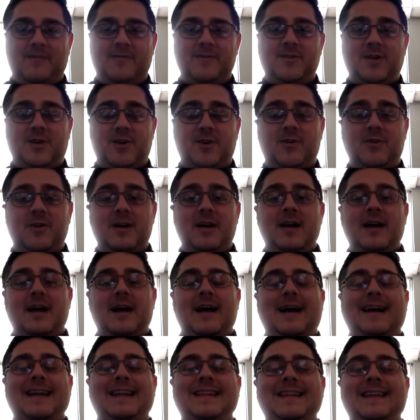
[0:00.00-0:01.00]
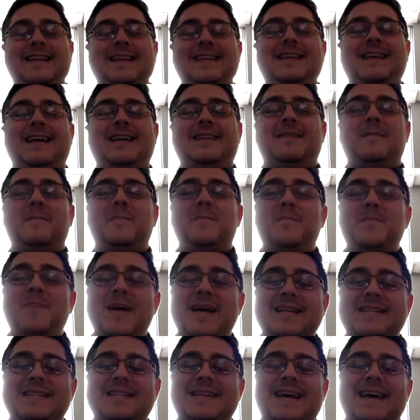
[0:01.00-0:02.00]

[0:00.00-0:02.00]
So I think that the best